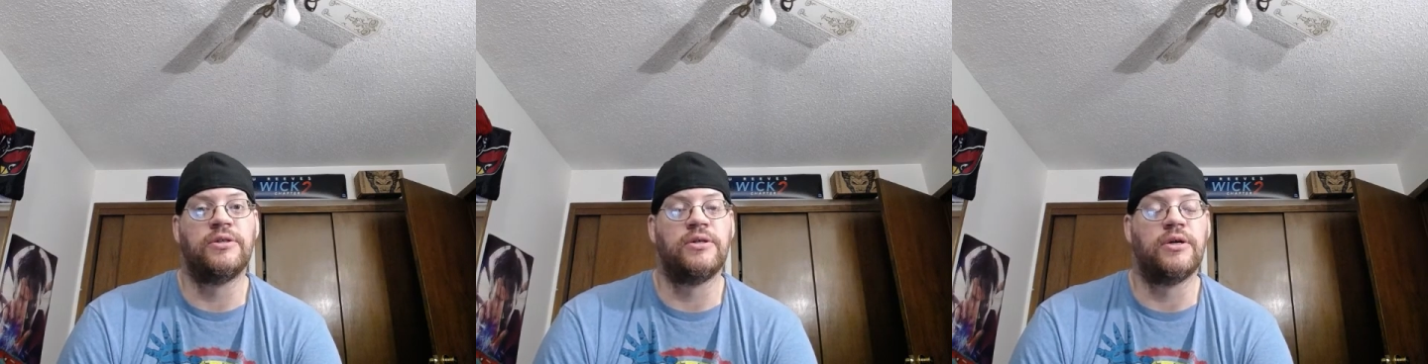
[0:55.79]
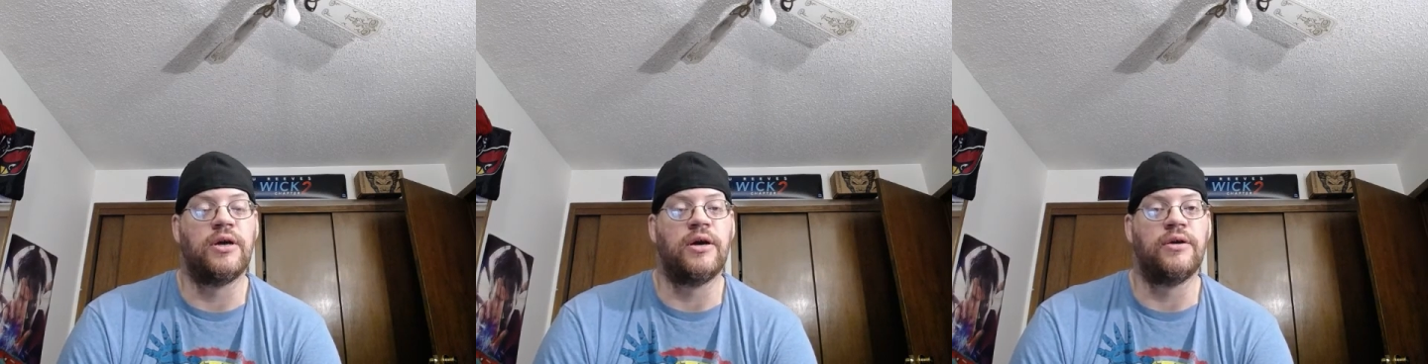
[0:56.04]

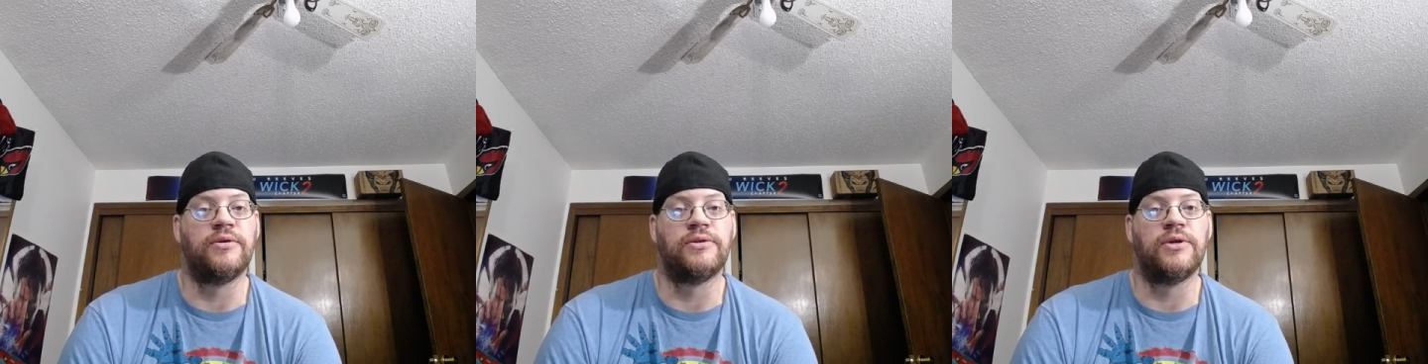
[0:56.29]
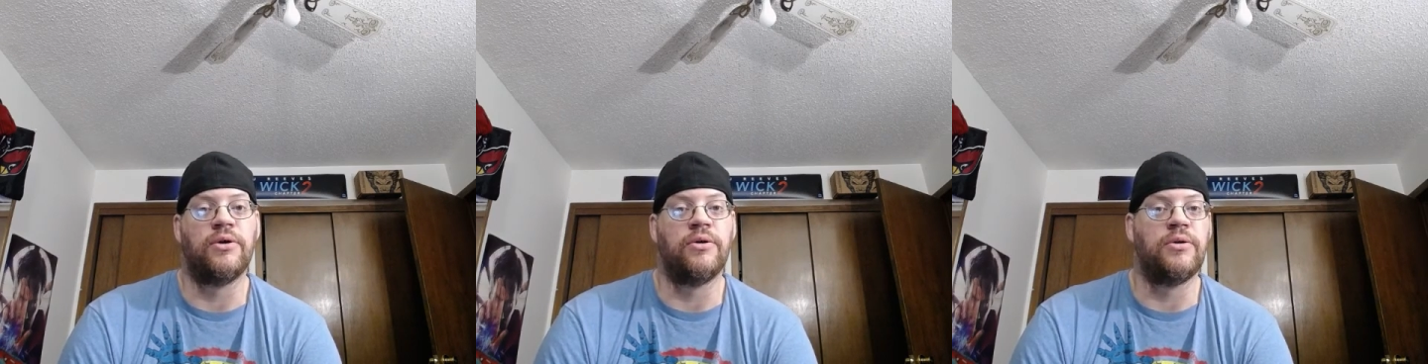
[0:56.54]
uh,
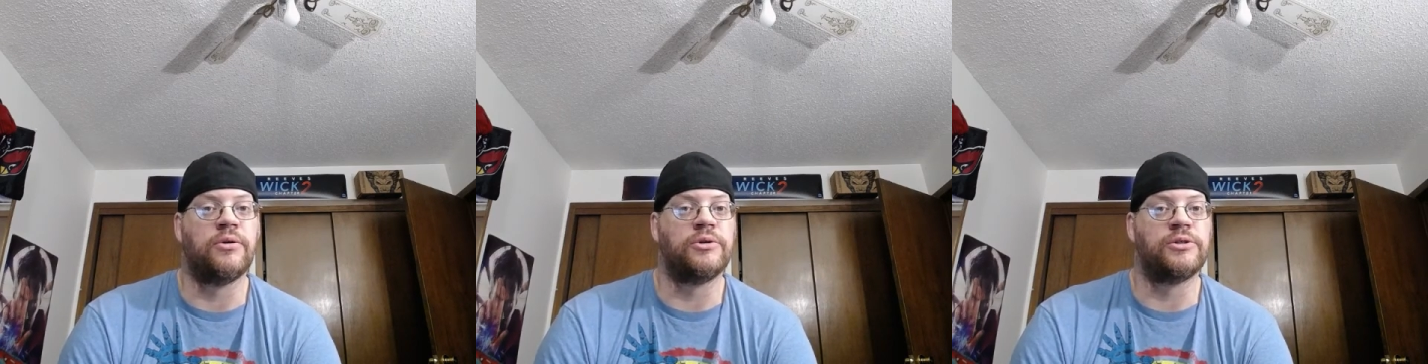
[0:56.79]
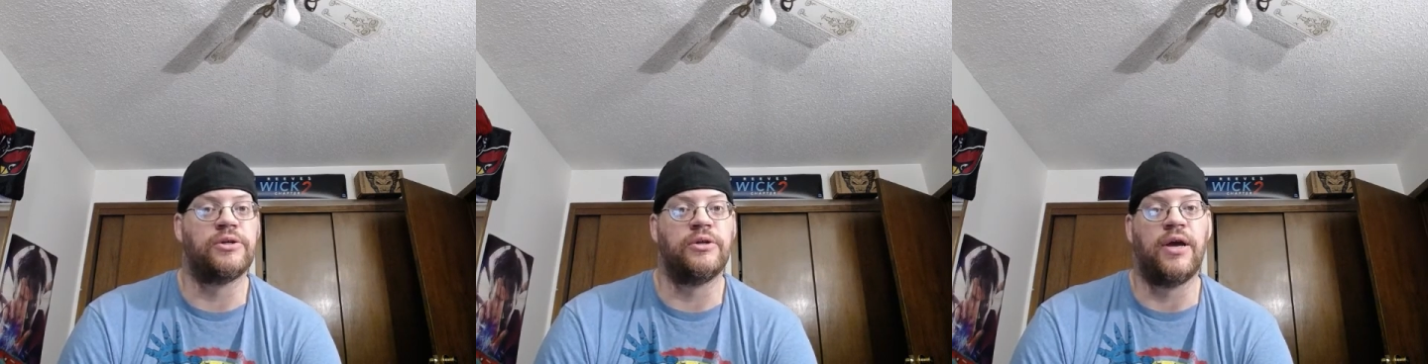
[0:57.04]
so you're just
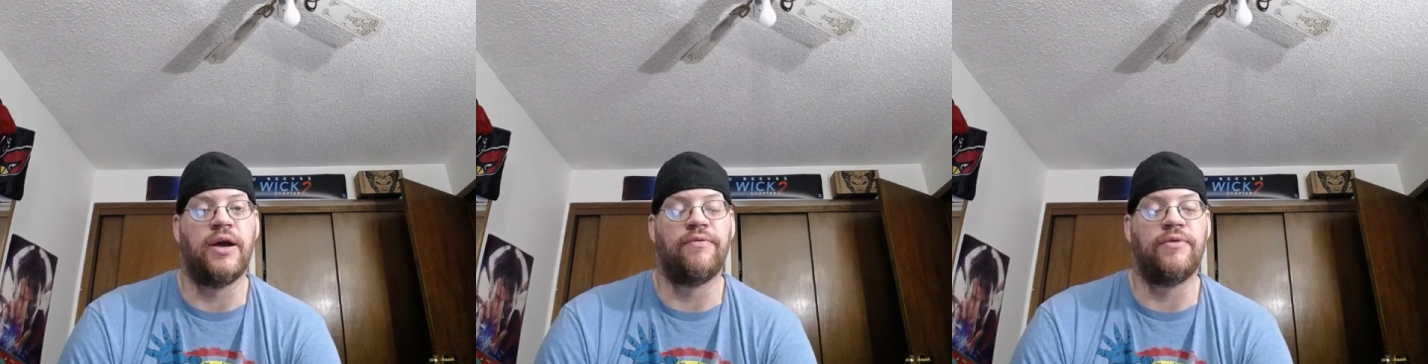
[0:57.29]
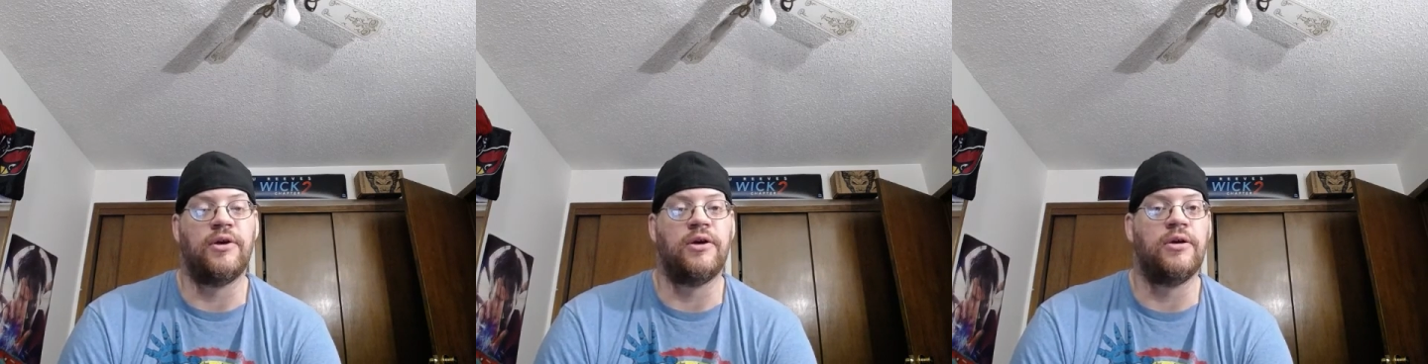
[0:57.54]
going to have
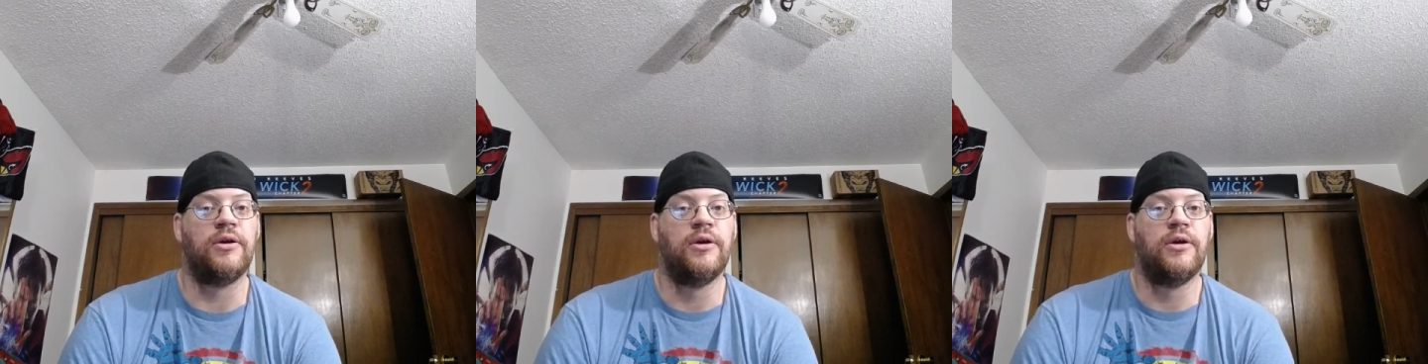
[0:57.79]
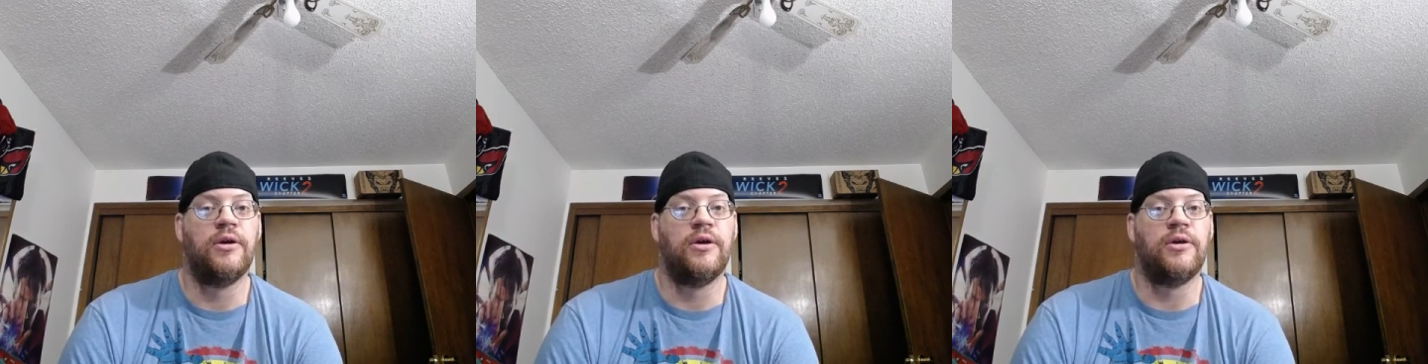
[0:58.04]
to
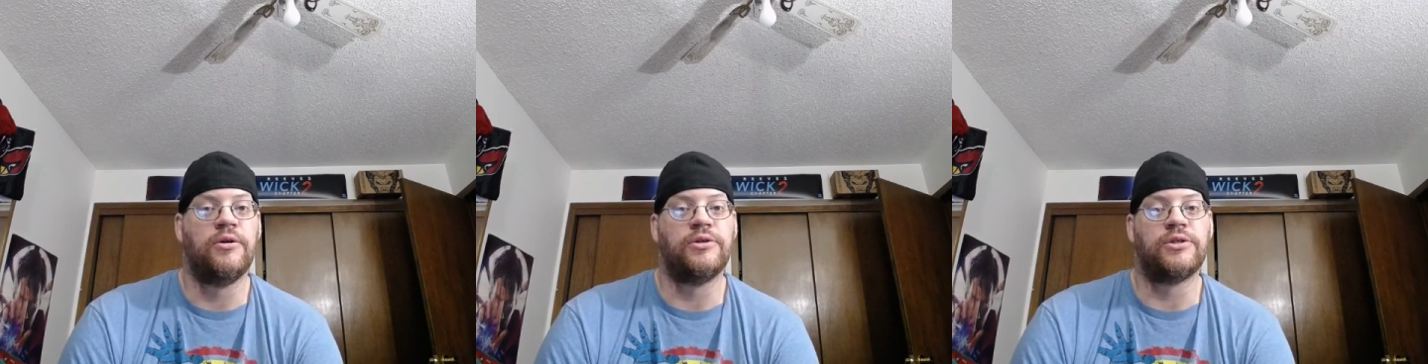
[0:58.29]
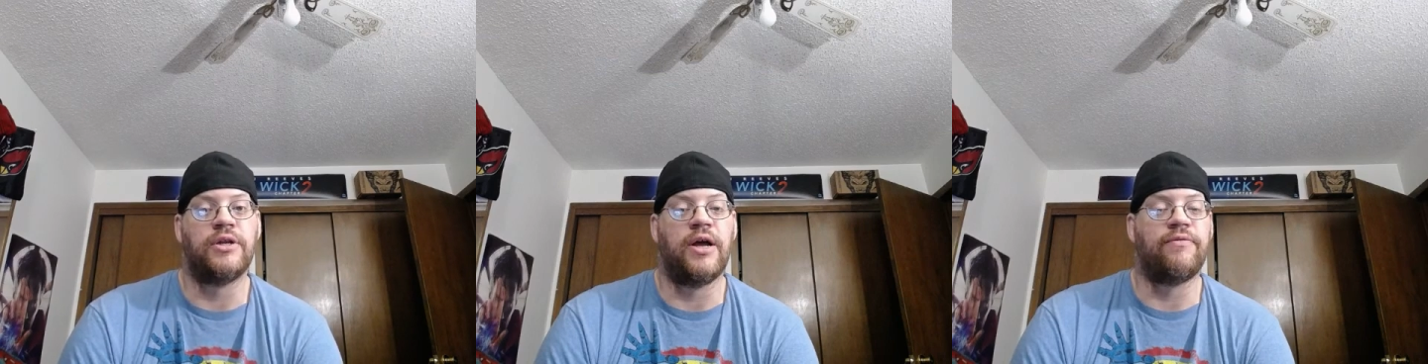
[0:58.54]
you're just going
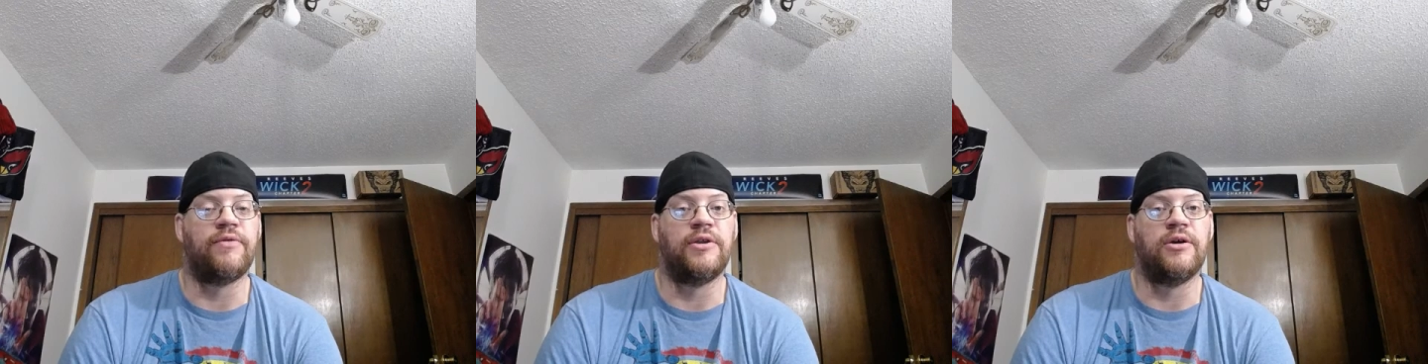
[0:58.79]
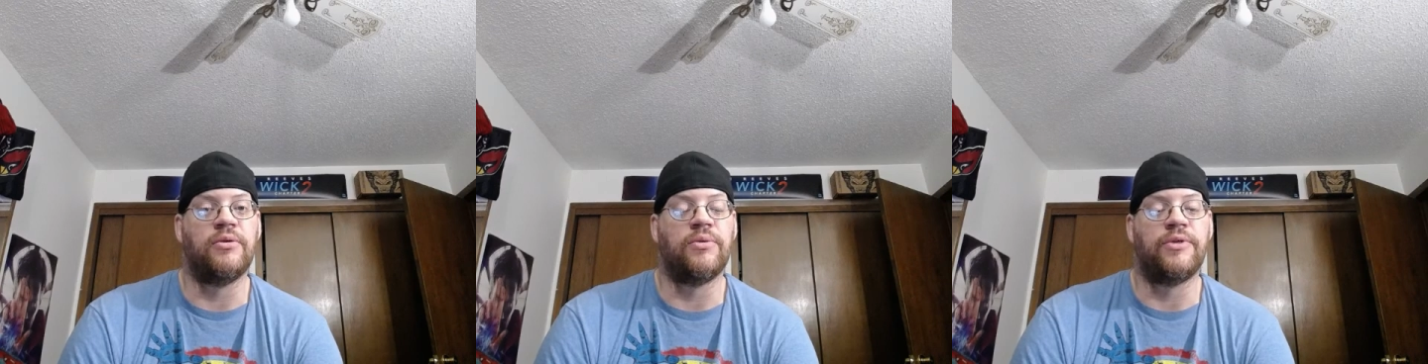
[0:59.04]
to have to deal
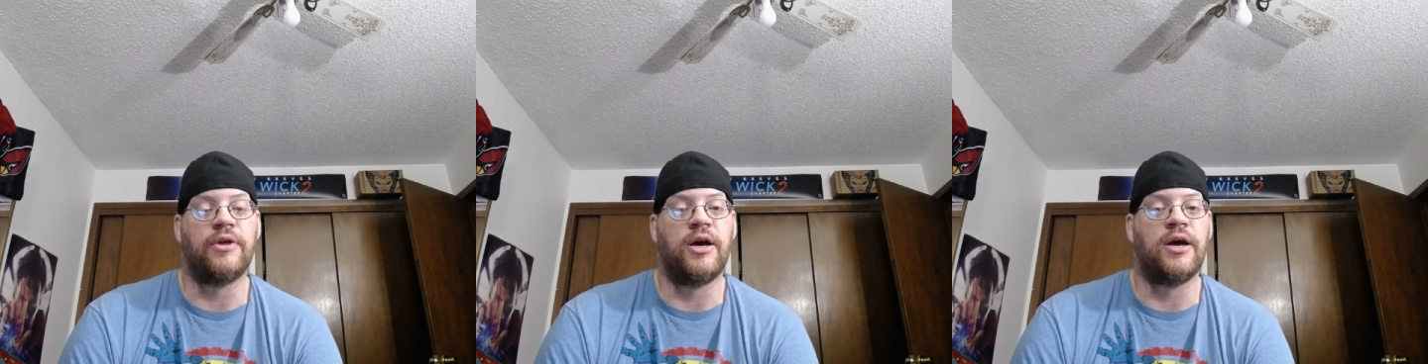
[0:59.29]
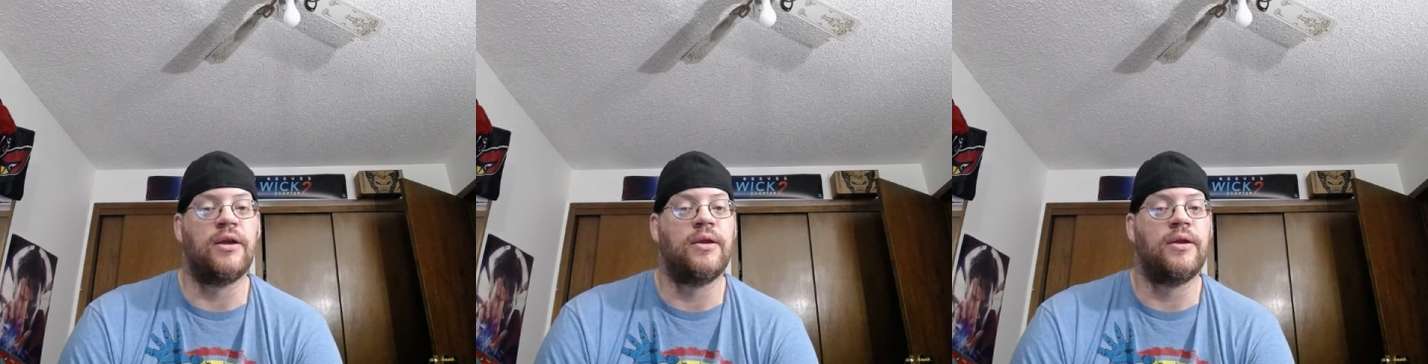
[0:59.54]
with that.